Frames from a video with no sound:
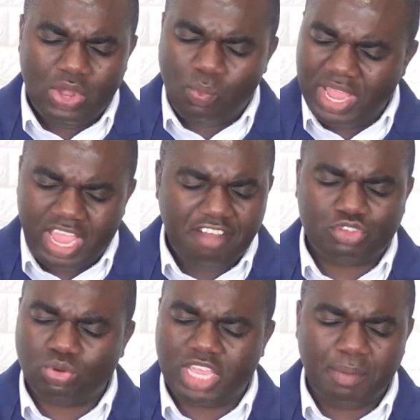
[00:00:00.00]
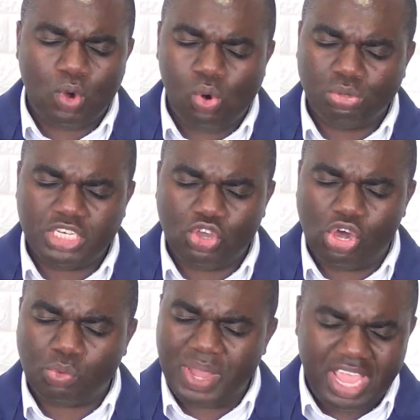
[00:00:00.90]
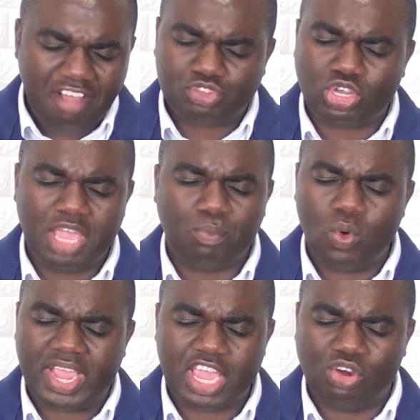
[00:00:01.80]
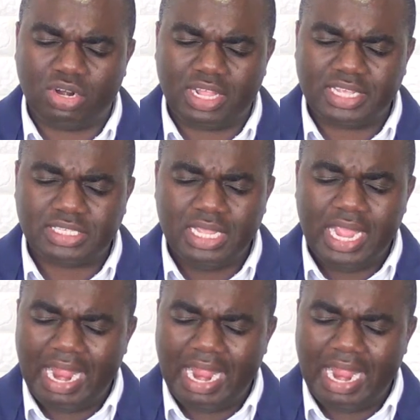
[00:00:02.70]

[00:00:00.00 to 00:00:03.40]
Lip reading: We have to keep holding on. We have to keep working on this.